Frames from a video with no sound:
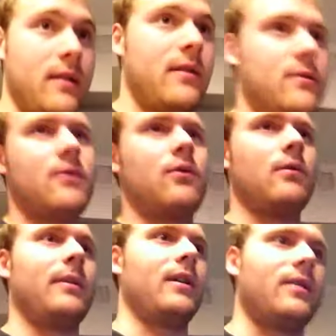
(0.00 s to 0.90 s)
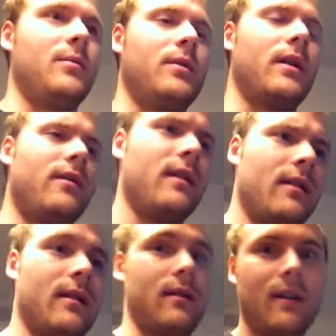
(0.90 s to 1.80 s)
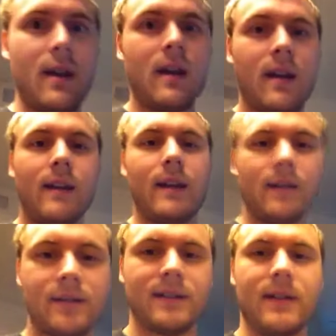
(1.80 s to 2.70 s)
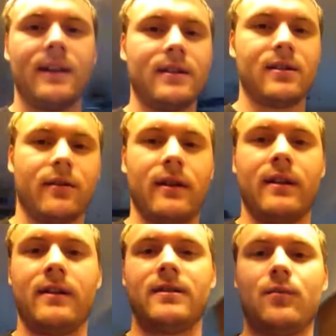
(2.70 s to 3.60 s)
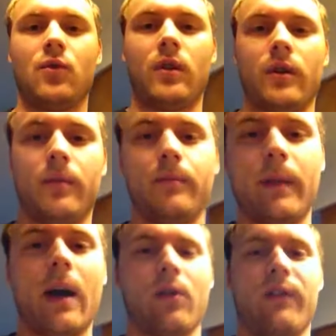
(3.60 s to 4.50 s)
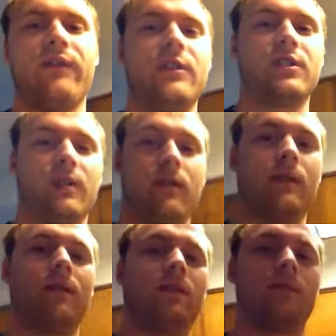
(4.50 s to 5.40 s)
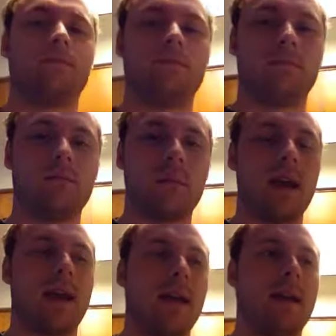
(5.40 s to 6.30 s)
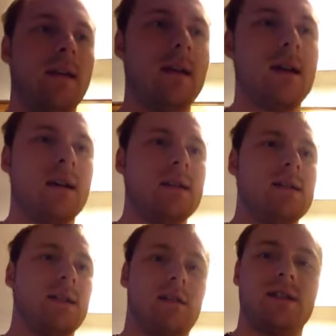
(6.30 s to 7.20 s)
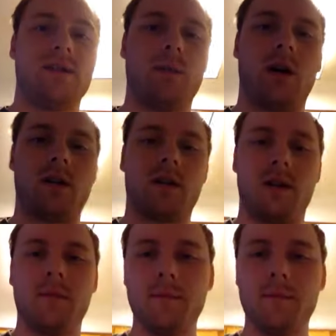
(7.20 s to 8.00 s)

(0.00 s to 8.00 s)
don't quote me on it, but I think that an LCD screen is more power efficient than a CRT monitor.